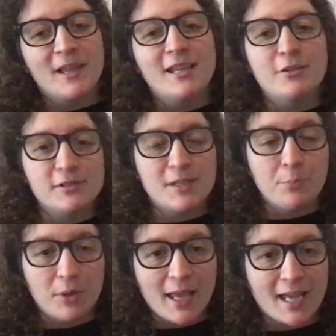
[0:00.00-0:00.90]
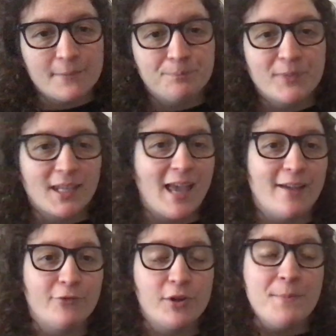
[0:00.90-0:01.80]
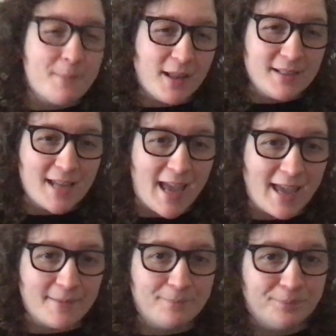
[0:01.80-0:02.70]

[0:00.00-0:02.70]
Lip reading: Here's the plan. Every Monday,